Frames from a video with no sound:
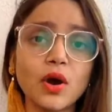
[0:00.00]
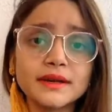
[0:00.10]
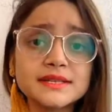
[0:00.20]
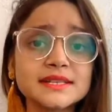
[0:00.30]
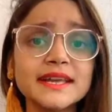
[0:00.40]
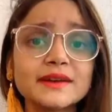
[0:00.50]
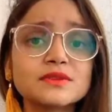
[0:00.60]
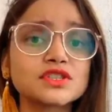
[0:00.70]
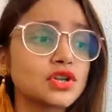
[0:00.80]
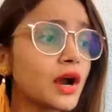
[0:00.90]
Honestly, it
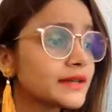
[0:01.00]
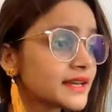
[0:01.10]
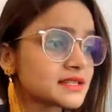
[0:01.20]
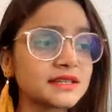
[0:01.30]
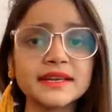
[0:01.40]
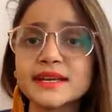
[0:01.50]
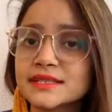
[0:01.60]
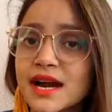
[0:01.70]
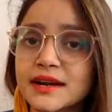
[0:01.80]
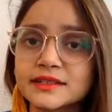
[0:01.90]
was not yesterday I
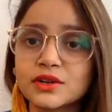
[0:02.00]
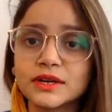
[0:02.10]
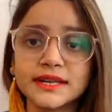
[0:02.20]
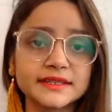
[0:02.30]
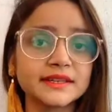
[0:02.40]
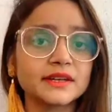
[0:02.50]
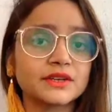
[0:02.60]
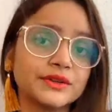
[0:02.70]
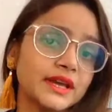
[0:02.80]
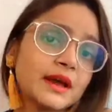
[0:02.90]
started on LinkedIn
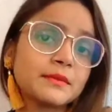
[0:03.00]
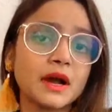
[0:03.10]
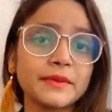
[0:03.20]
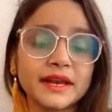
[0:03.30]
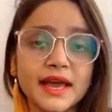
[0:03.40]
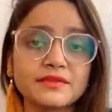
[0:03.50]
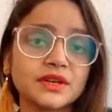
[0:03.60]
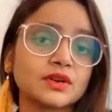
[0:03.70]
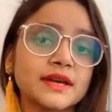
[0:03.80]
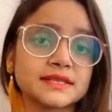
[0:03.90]
and today I'm coming live
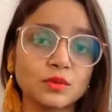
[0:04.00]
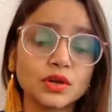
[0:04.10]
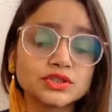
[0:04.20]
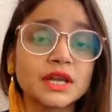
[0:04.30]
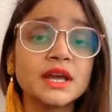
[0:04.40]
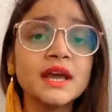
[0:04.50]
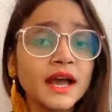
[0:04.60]
and you guys are watching.